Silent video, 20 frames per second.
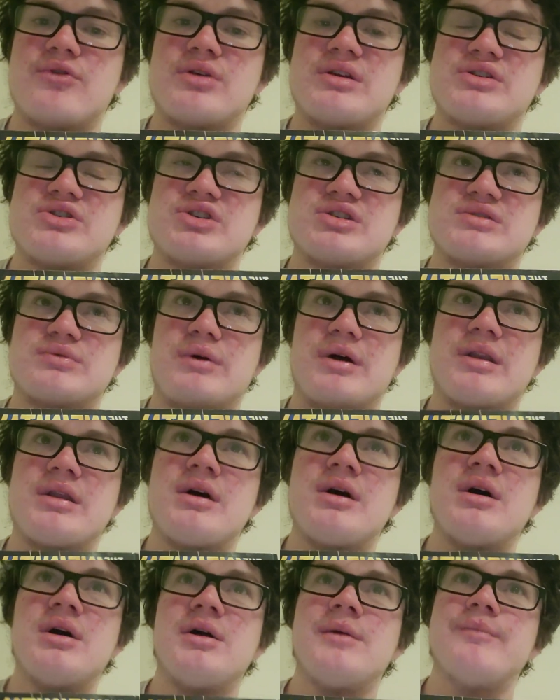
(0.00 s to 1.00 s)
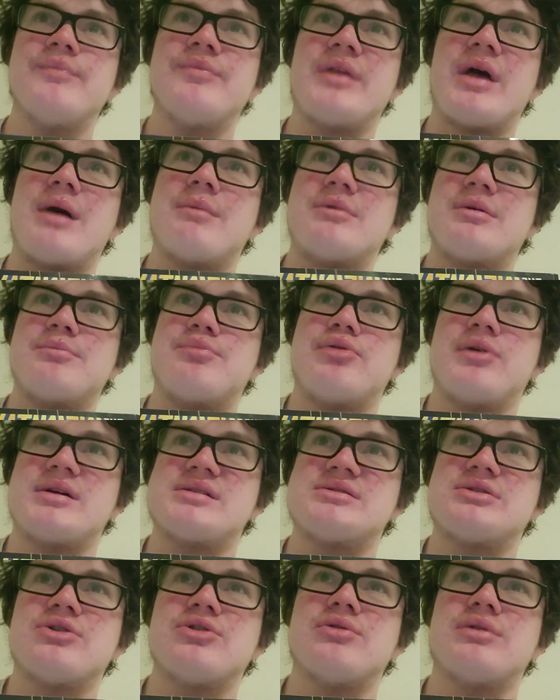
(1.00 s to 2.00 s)
He just went, I'm gonna
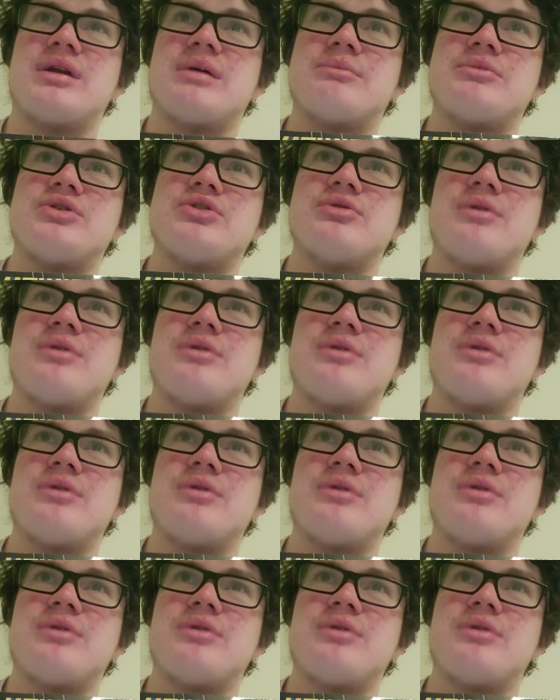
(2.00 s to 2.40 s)
impress her, and I'm gonna